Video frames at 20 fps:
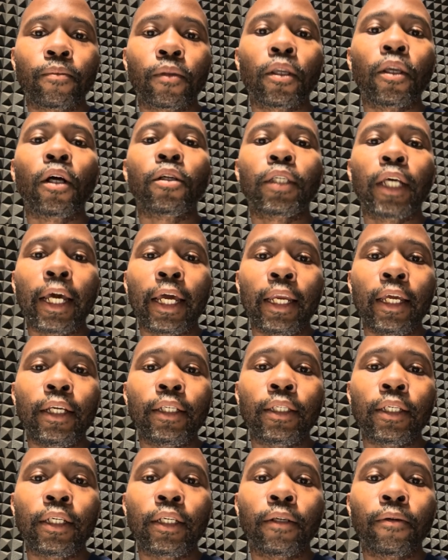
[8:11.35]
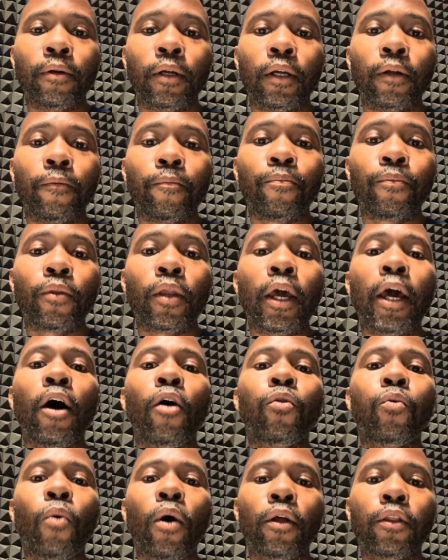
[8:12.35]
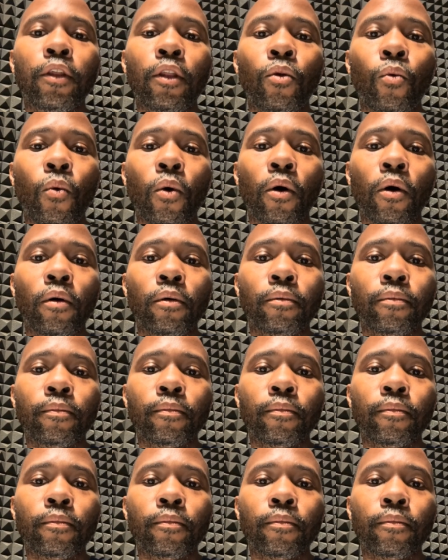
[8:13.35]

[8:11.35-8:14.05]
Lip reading: Y'all take it easy. Health, wealth, in the world.